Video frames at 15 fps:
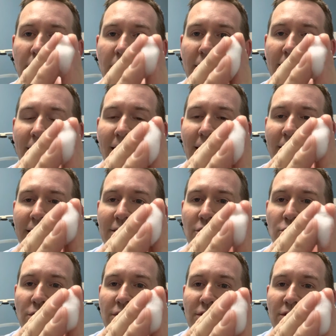And I like to
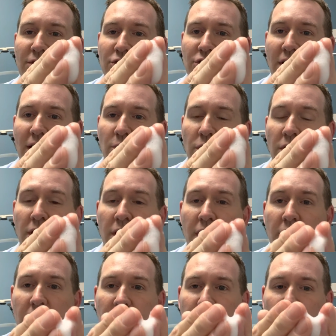do this in the shower.
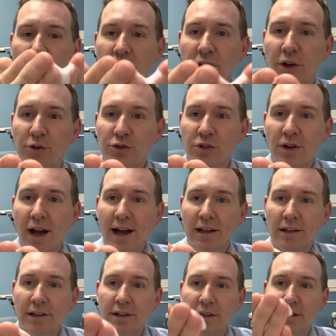You close your
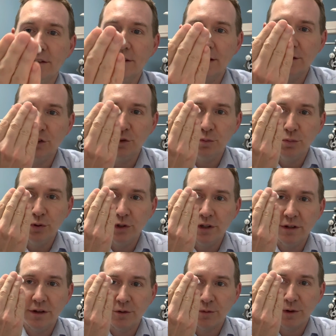eyelids and you put
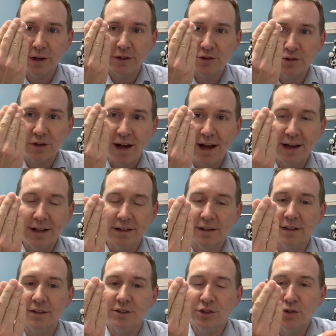it around your eyelids,